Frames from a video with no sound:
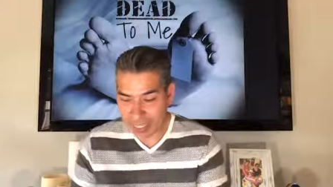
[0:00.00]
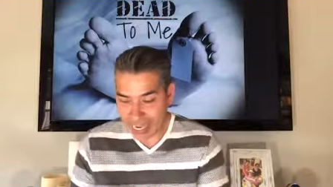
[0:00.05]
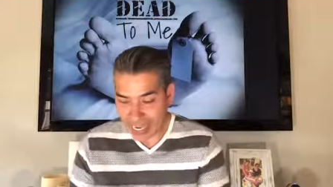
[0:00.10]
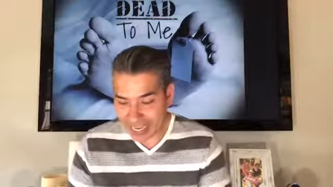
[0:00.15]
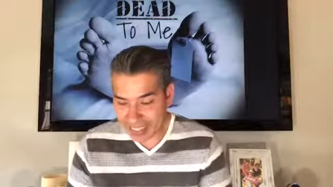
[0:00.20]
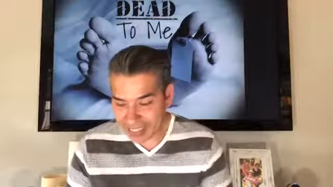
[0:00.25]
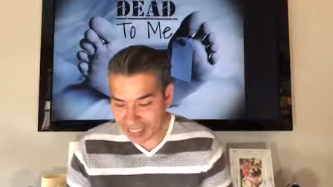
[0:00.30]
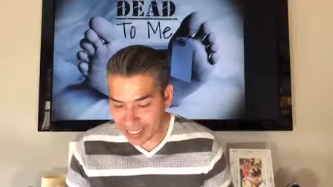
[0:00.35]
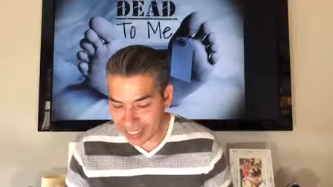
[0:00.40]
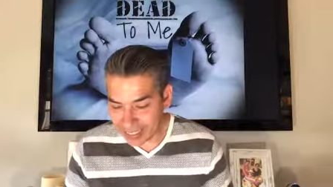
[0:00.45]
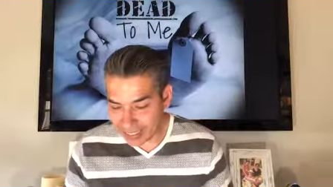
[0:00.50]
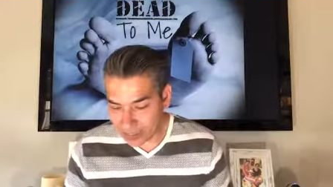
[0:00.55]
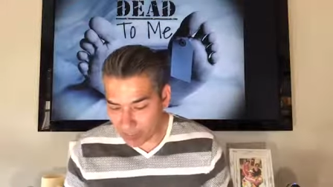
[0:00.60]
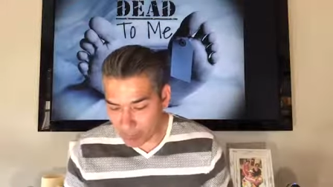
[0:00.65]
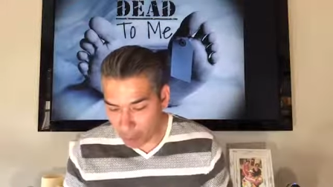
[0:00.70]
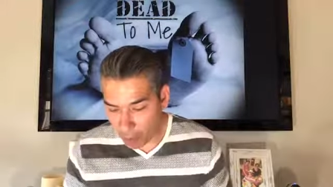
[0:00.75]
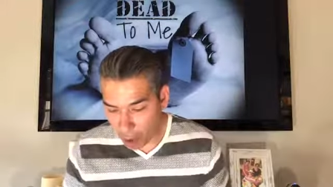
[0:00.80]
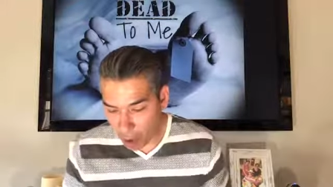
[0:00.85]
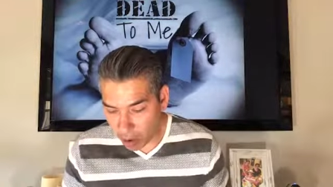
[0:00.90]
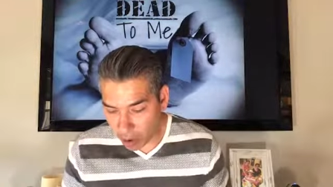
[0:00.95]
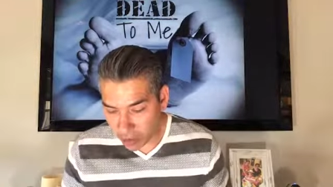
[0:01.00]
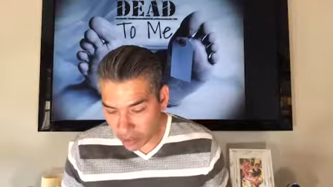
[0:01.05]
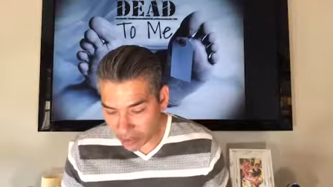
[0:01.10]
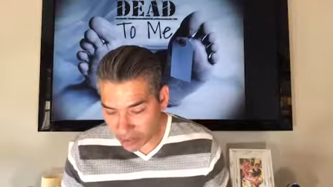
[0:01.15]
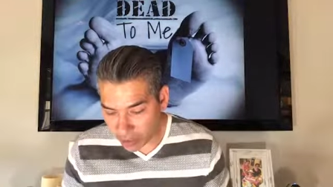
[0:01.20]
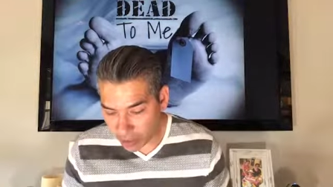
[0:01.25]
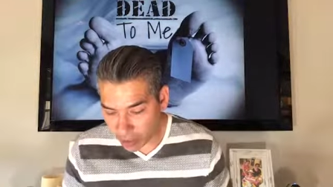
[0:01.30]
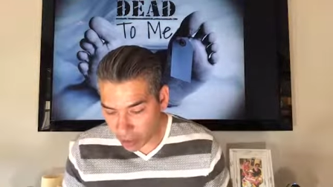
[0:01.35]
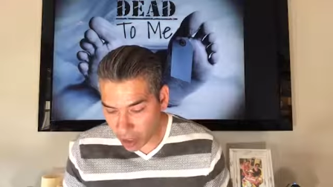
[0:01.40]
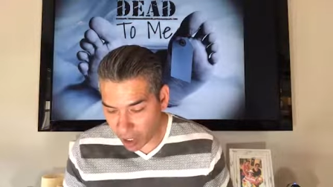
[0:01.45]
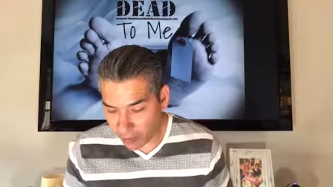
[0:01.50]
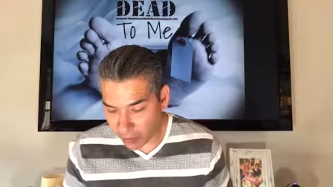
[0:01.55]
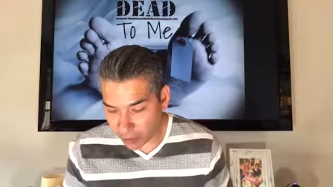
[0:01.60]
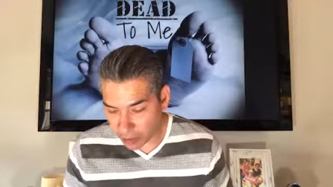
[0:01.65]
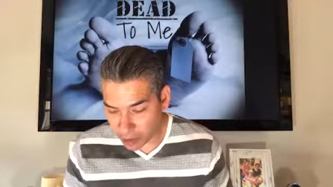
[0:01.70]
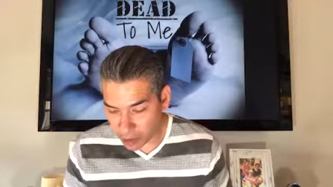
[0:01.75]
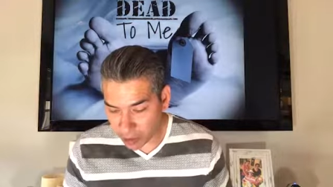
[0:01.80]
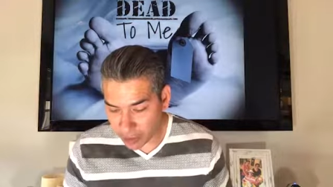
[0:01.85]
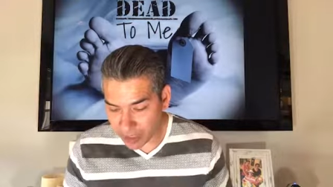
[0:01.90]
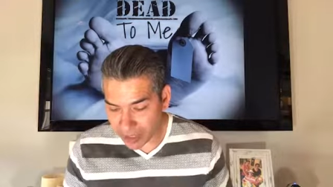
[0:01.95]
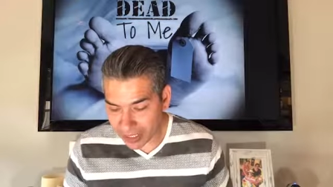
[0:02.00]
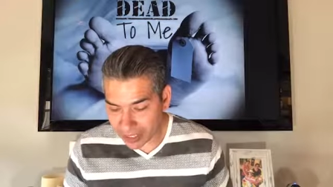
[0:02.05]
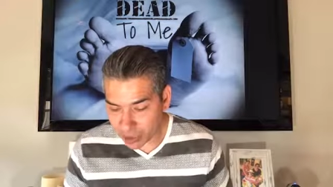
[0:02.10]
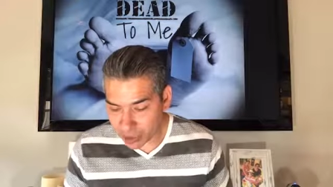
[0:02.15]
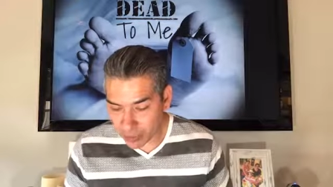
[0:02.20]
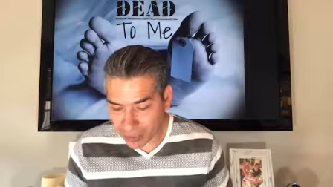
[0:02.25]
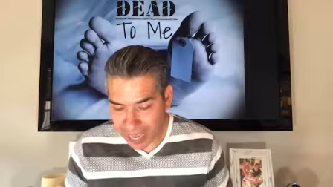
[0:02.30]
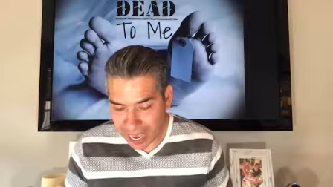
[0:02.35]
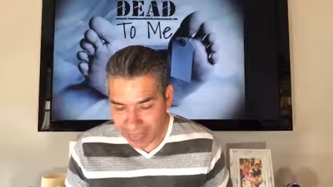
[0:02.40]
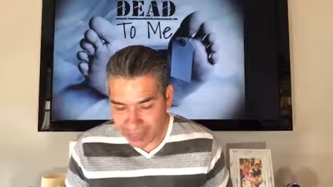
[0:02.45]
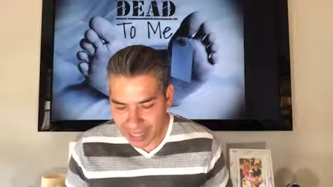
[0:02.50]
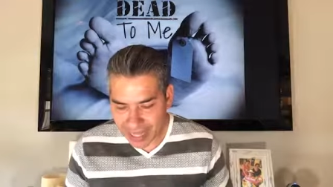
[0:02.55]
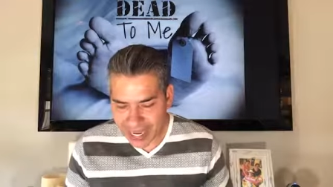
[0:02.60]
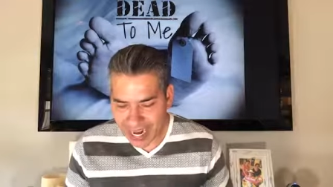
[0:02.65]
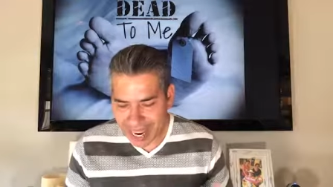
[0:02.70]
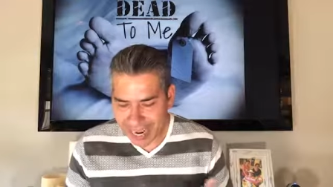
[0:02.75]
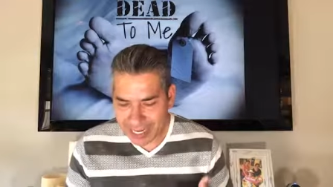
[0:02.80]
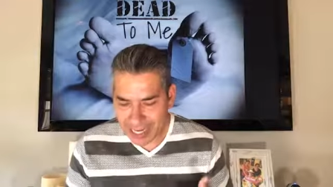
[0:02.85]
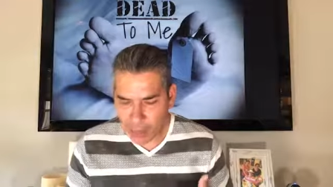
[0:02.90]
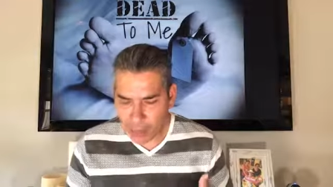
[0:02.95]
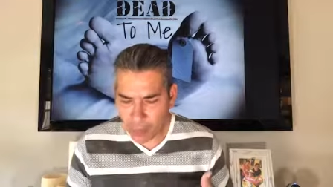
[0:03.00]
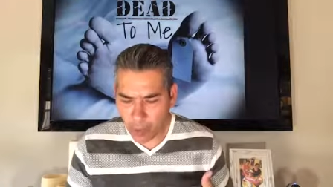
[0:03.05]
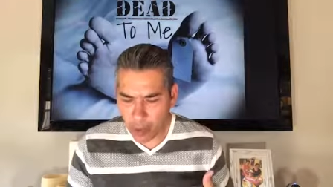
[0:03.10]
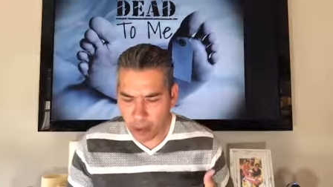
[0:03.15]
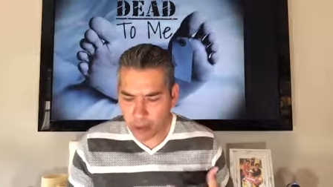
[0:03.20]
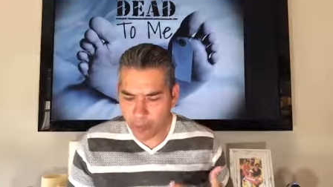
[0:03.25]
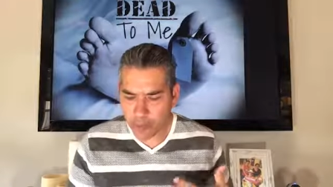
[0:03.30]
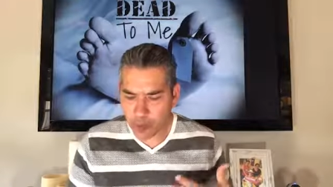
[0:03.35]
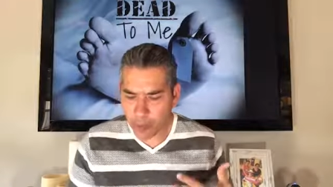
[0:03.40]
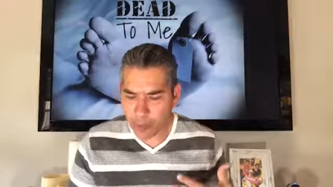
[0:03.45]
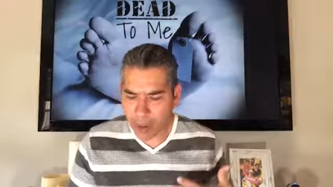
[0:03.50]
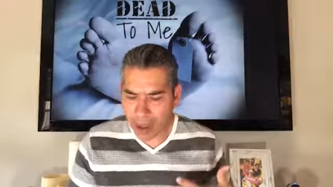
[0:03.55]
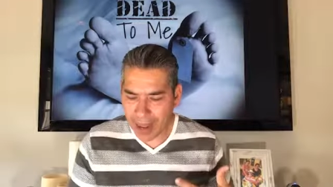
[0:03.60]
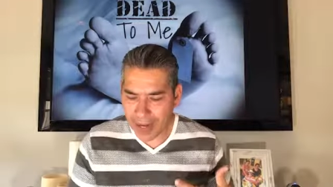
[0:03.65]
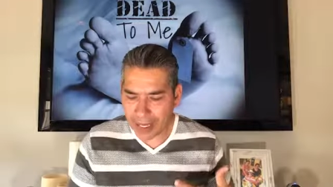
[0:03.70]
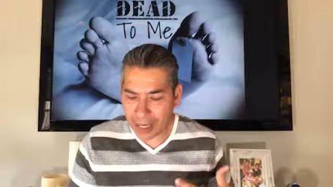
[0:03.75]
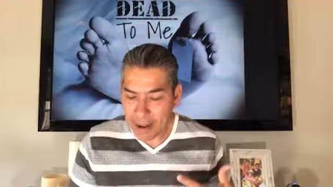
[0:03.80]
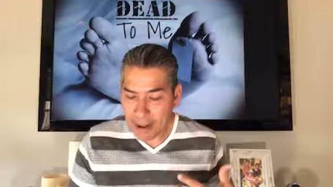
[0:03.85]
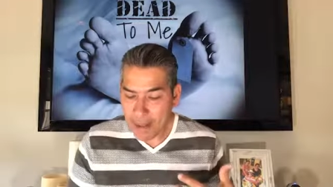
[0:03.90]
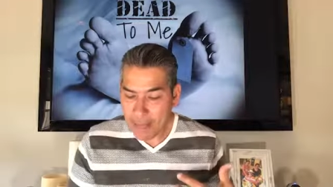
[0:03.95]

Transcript: He said, Paul continues on, verse 13, do not let any part of your body